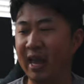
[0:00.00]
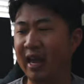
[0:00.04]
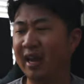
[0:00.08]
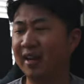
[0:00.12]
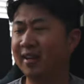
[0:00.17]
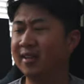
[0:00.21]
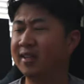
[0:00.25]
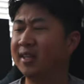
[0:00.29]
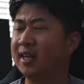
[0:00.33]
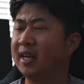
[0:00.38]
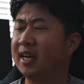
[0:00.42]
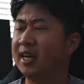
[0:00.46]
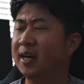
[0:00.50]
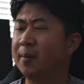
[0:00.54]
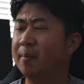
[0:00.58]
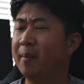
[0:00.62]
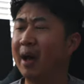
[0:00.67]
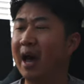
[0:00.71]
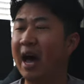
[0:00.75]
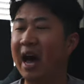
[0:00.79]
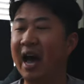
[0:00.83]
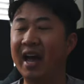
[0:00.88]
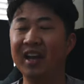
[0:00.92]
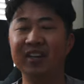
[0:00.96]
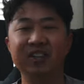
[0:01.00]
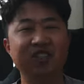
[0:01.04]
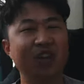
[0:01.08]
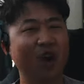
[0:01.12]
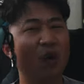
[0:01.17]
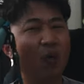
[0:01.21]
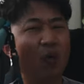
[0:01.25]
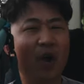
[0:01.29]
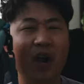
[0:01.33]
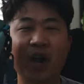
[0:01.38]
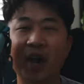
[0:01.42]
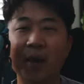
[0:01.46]
And um, I
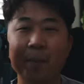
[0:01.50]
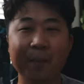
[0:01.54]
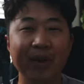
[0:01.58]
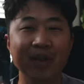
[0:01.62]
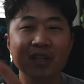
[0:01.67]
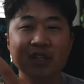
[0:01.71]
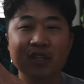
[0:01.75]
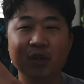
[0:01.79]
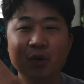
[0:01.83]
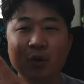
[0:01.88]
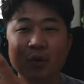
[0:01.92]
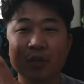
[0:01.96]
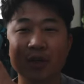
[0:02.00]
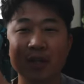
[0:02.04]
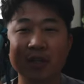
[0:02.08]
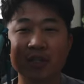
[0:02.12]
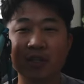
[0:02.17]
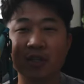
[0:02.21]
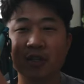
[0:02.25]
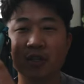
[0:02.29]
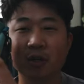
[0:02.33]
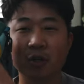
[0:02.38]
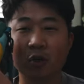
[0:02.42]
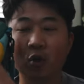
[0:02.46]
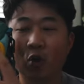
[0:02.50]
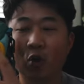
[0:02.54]
don't recommend doing this little